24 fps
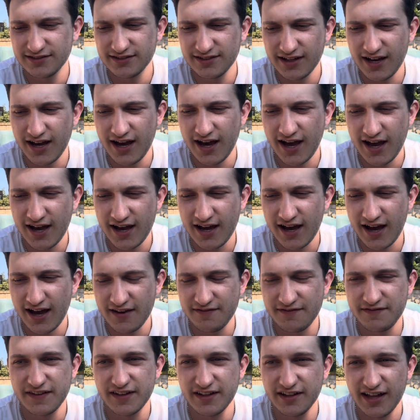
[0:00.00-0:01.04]
I
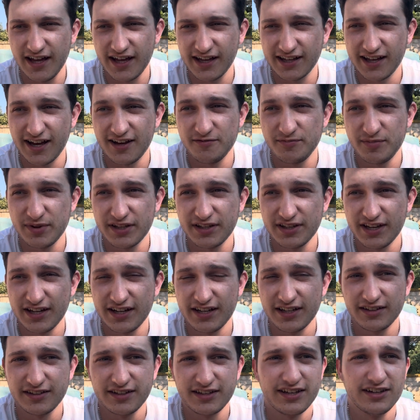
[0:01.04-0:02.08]
feel like I've been
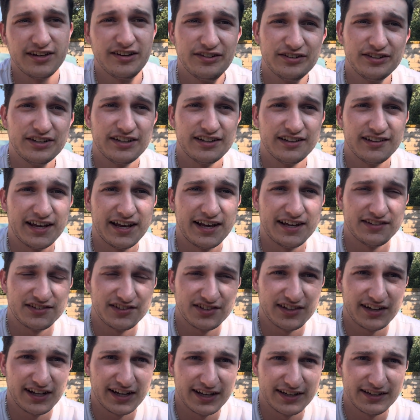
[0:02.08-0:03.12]
getting killed in a
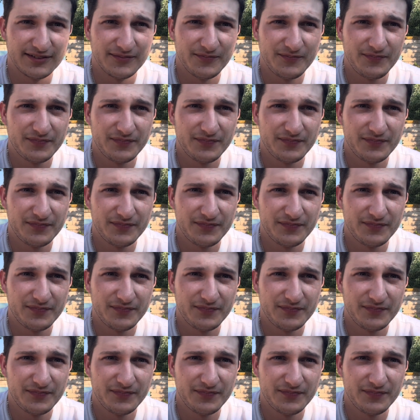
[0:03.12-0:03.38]
landslide.